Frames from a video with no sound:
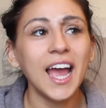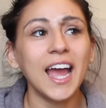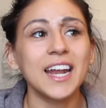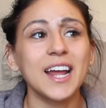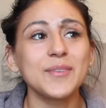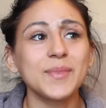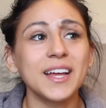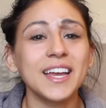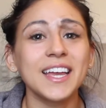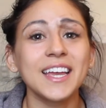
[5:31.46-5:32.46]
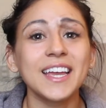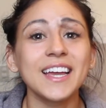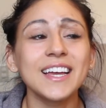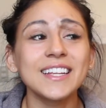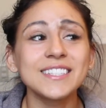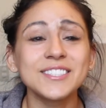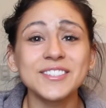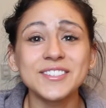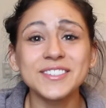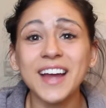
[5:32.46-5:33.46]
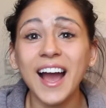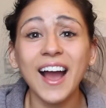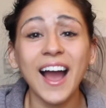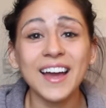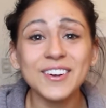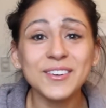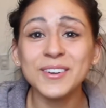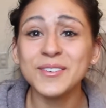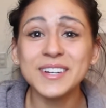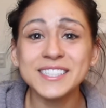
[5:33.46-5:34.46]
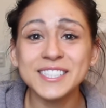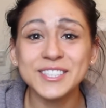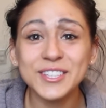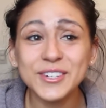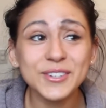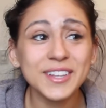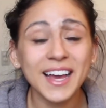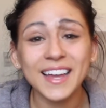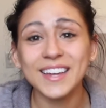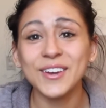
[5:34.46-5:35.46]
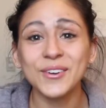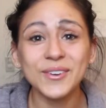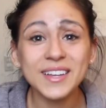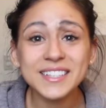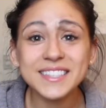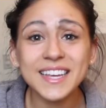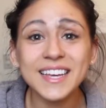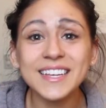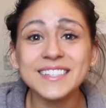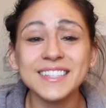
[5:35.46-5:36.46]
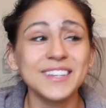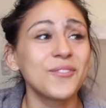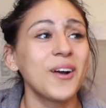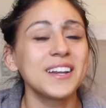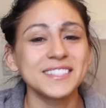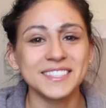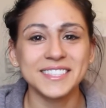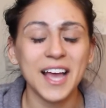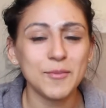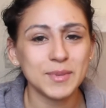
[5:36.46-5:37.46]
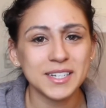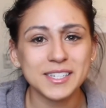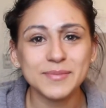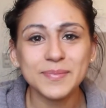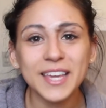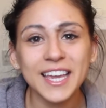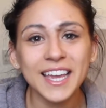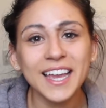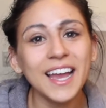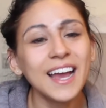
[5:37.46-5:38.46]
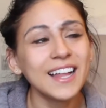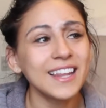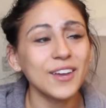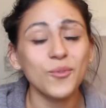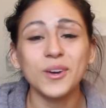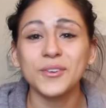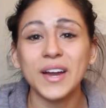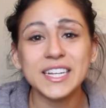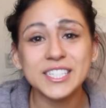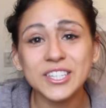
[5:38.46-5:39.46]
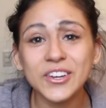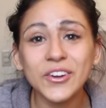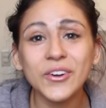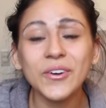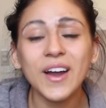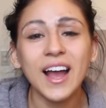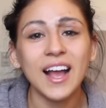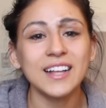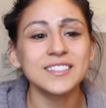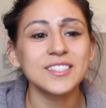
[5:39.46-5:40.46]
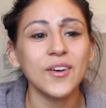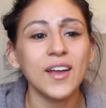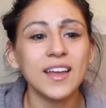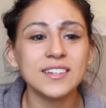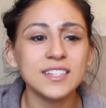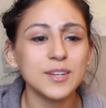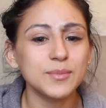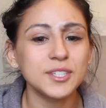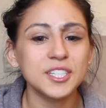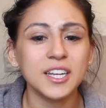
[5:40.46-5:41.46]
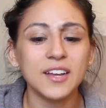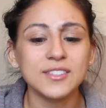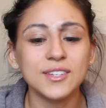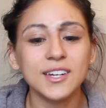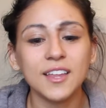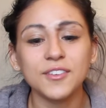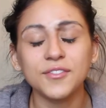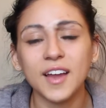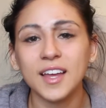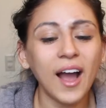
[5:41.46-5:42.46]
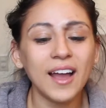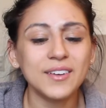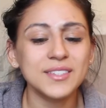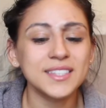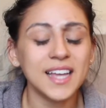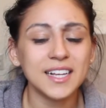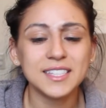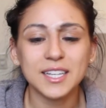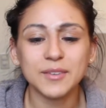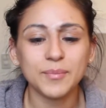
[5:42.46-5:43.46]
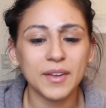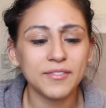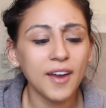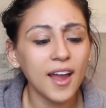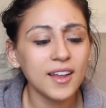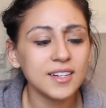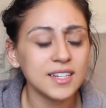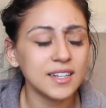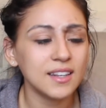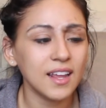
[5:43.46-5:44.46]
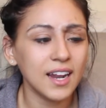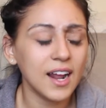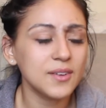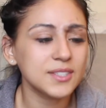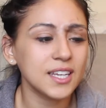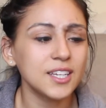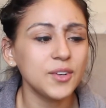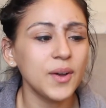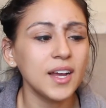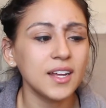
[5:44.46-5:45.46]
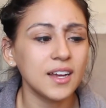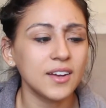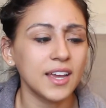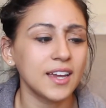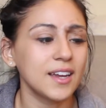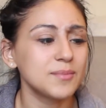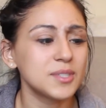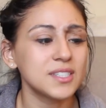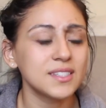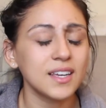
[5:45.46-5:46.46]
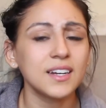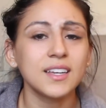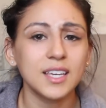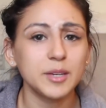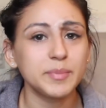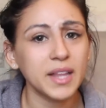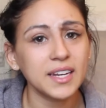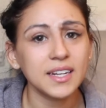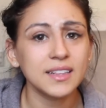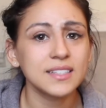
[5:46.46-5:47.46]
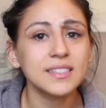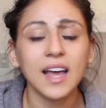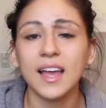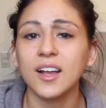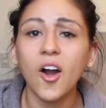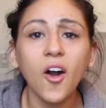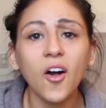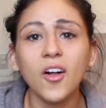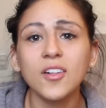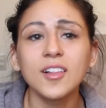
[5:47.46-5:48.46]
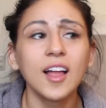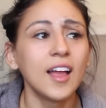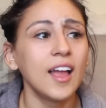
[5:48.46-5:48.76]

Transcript: and I'm like, dude, I don't know what to do. Like, who is this? Like, why does this happen to me? Like, what do I do? And so I ended up reaching out to another friend. I was texting my friend and I was like, you know what? Okay, I'm just gonna keep letting this guy call